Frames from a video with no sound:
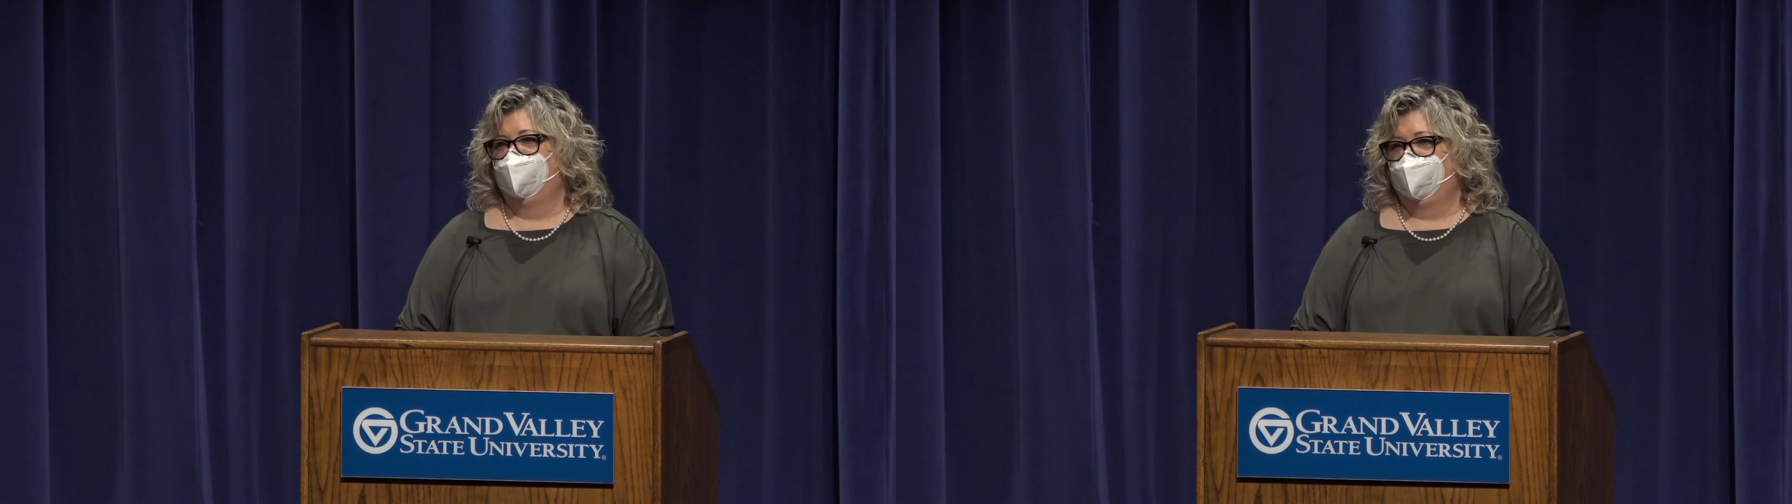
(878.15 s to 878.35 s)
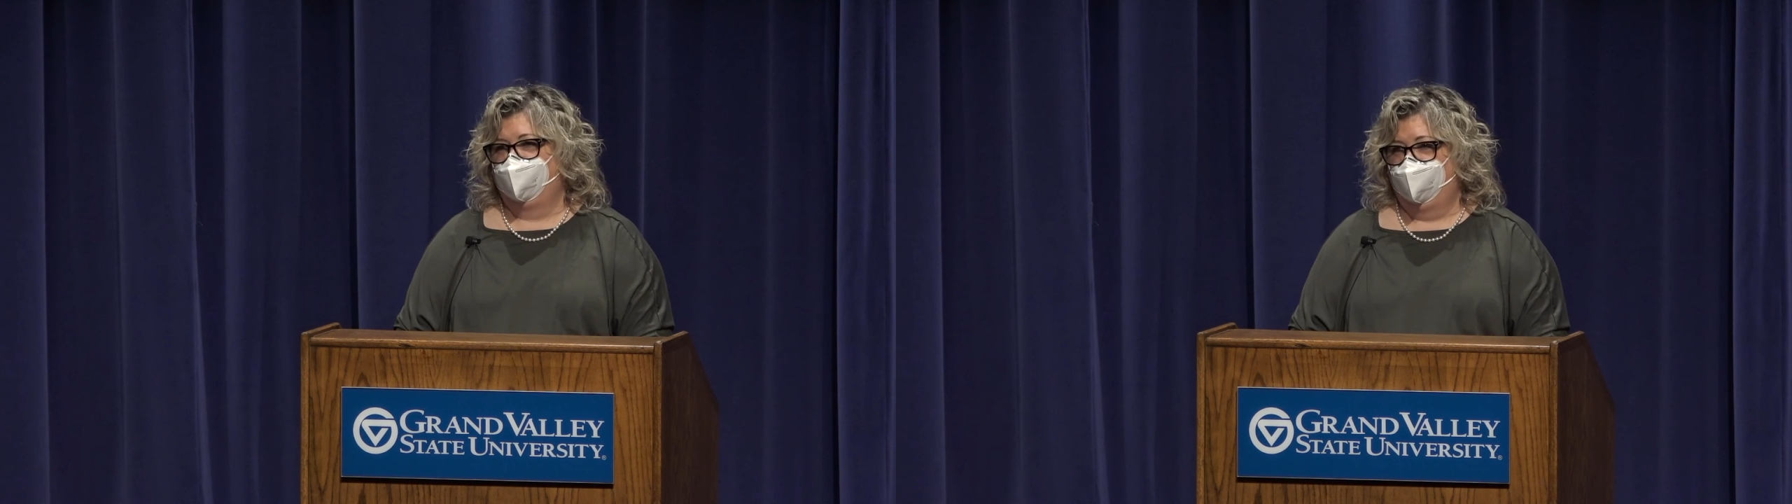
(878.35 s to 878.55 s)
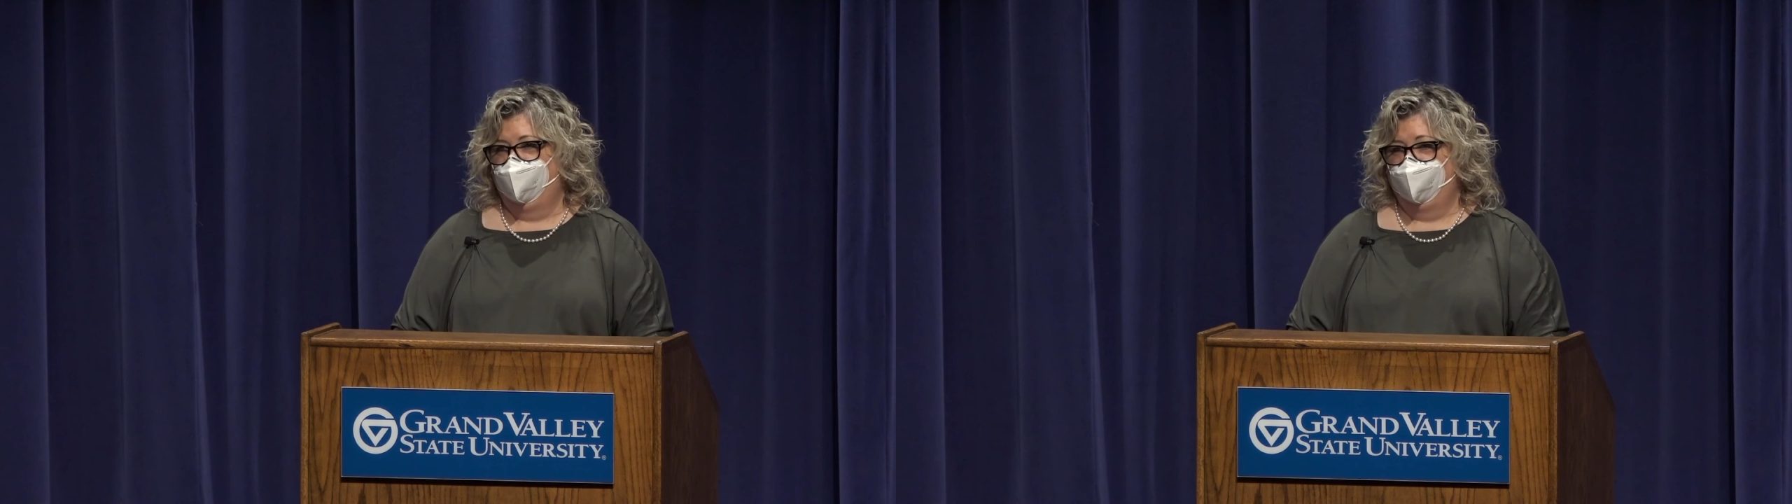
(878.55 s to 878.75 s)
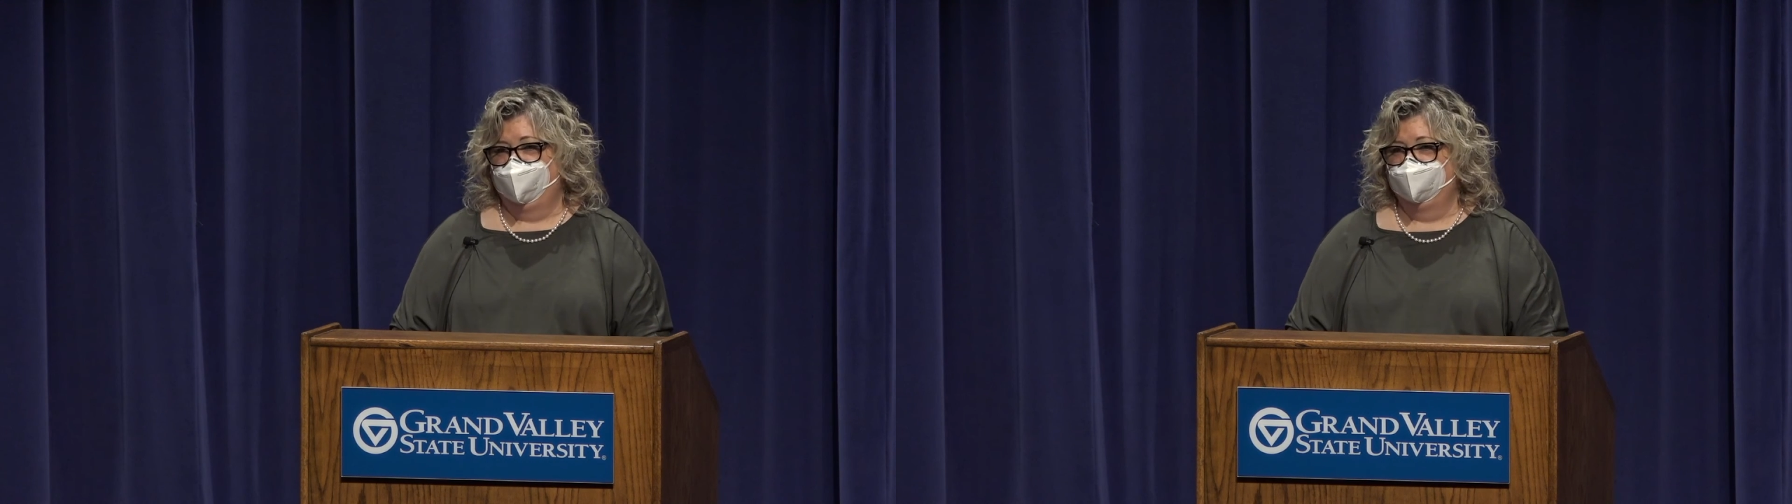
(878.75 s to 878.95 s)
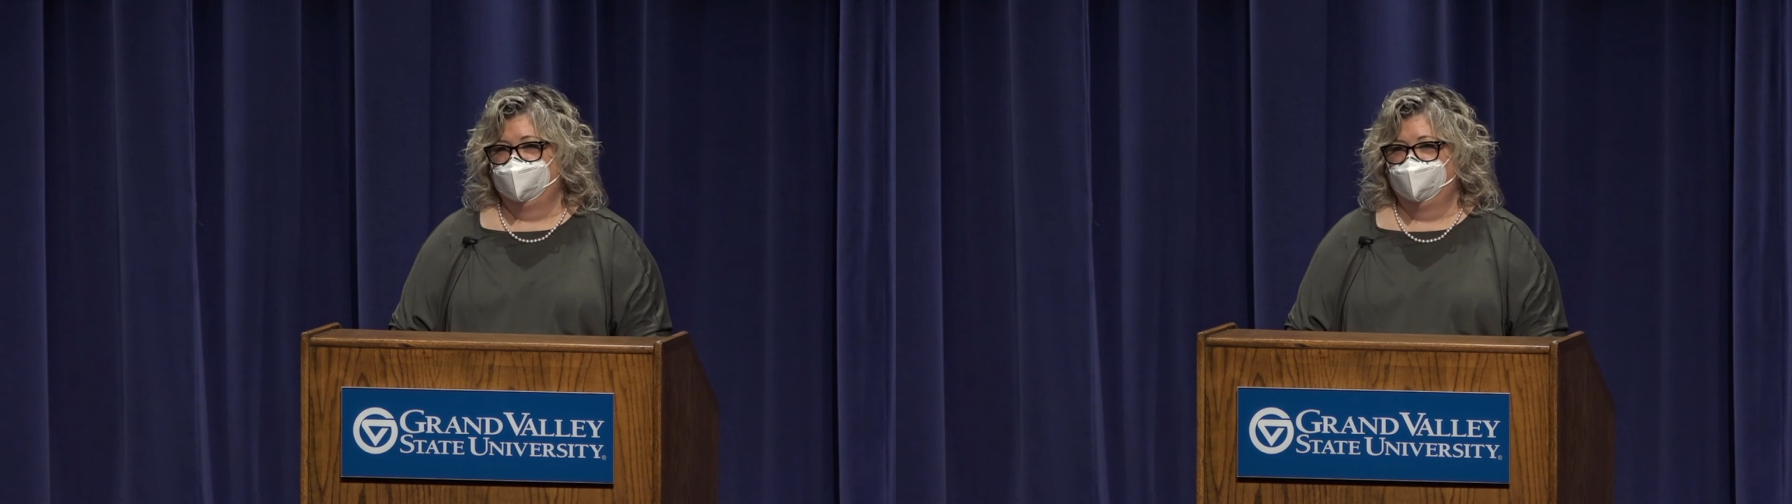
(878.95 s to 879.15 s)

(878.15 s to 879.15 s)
of other humans.